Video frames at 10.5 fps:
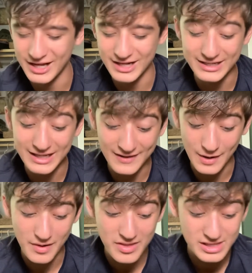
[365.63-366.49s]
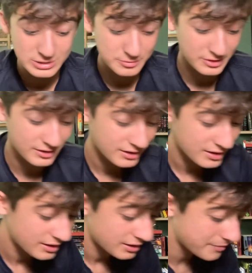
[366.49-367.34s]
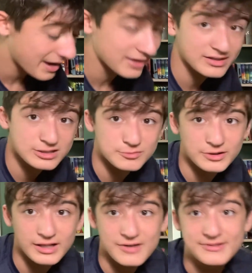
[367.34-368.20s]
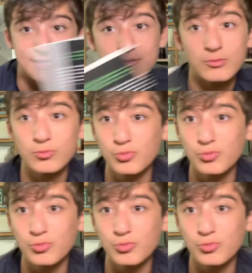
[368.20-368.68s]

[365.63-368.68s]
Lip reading: And I read this book, the back of this book, and it was like,